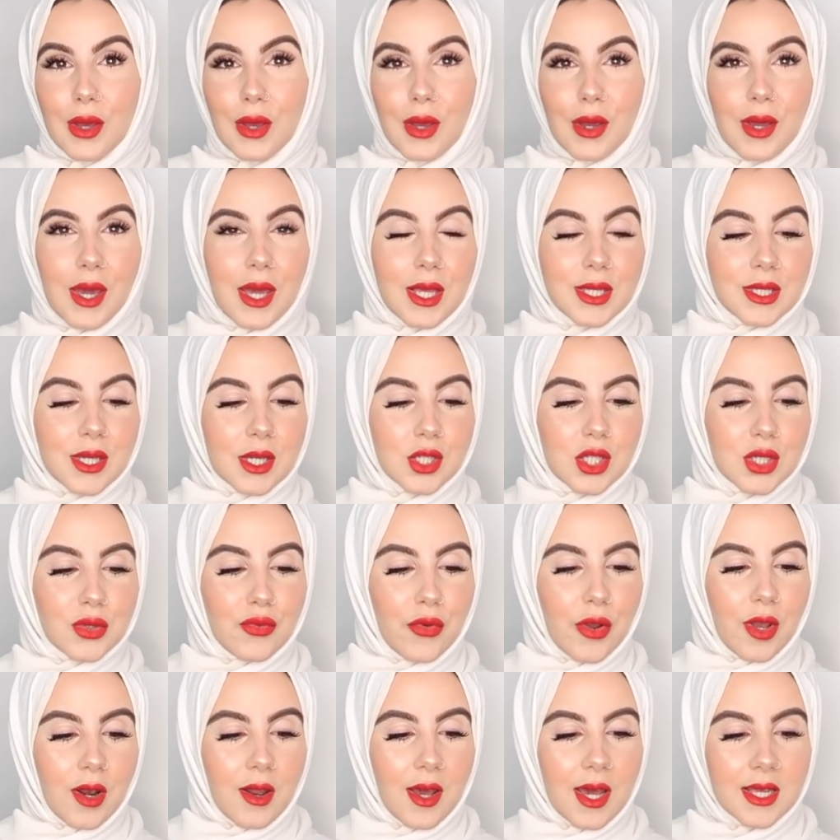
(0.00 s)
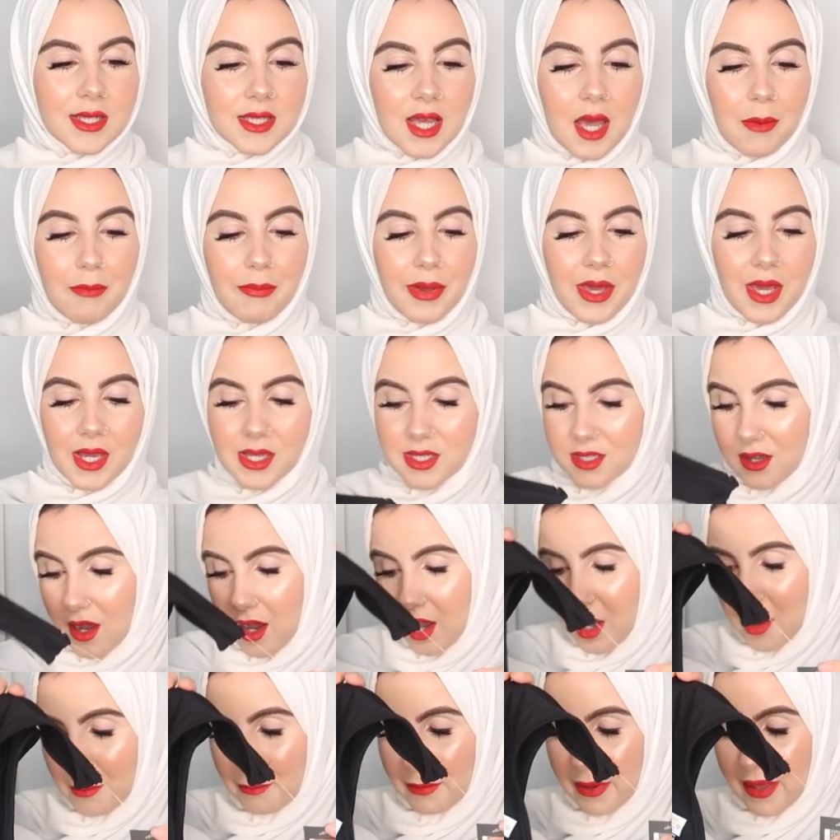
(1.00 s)
Okay, so I just realized I picked
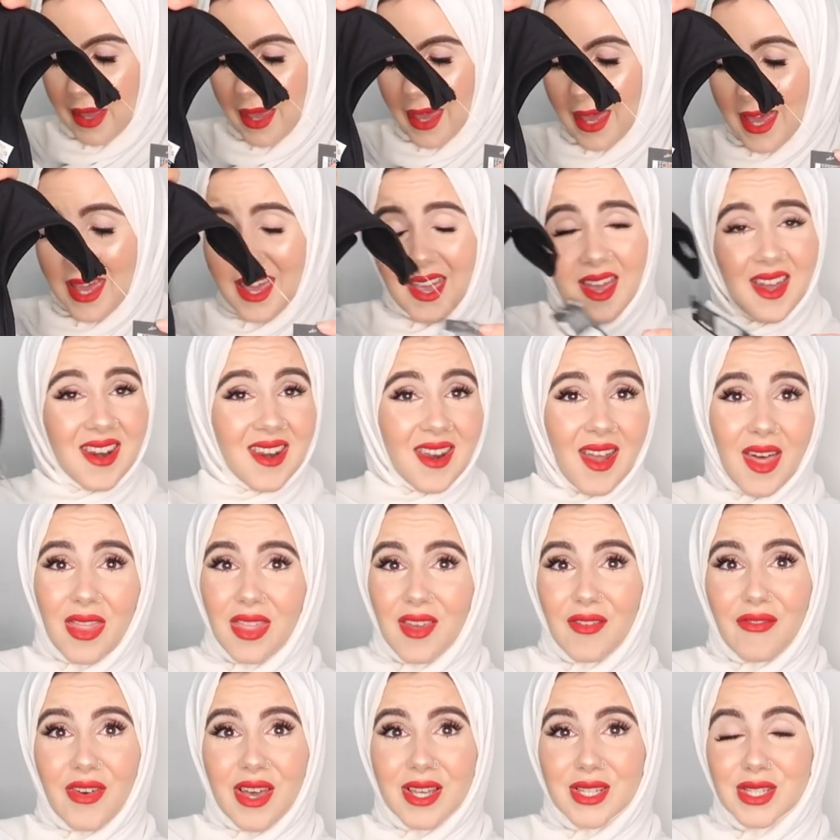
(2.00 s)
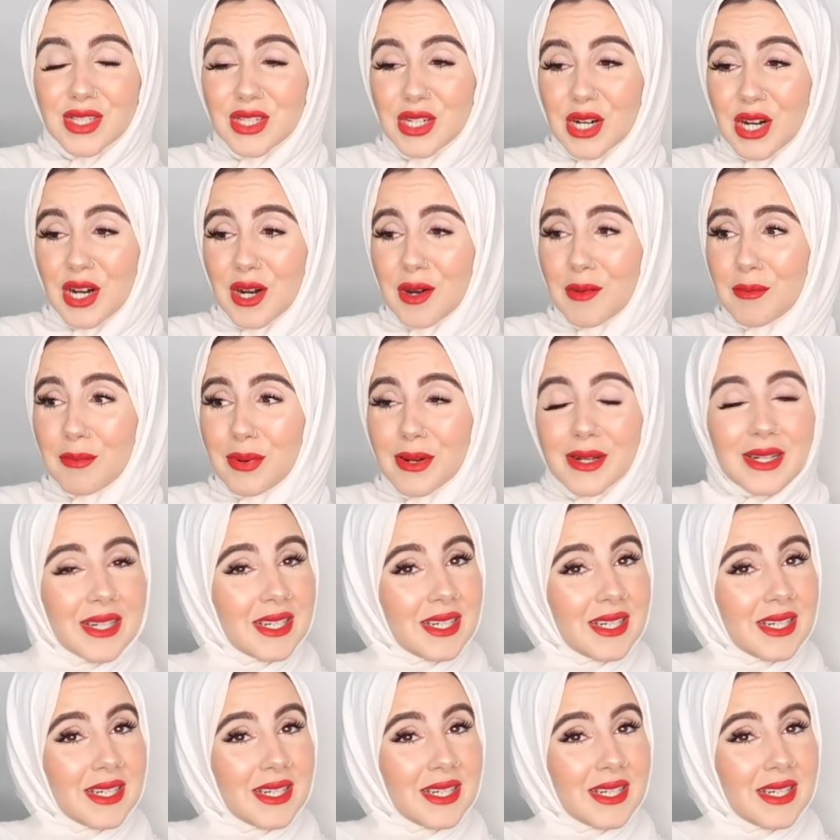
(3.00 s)
up another vest top.